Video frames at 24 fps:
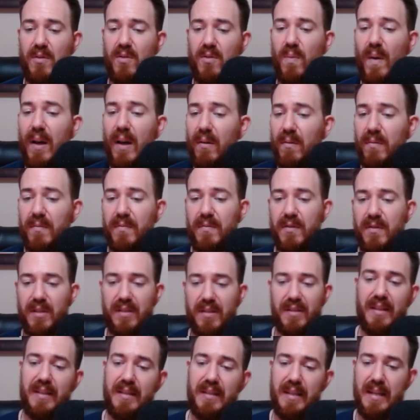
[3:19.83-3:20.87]
12 to
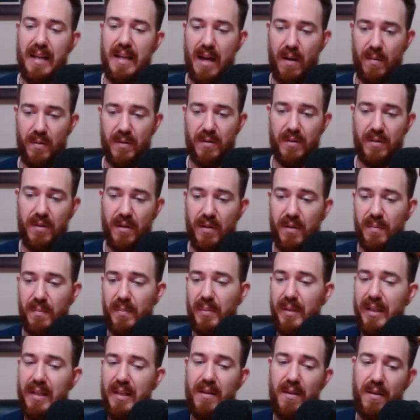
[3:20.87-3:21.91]
16 hours to
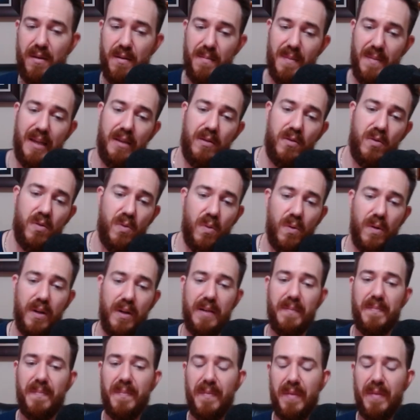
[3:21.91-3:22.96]
complete the main
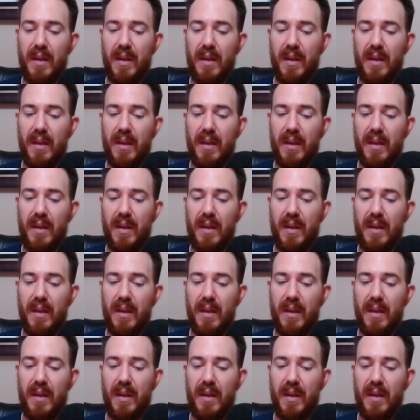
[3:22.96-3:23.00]
story,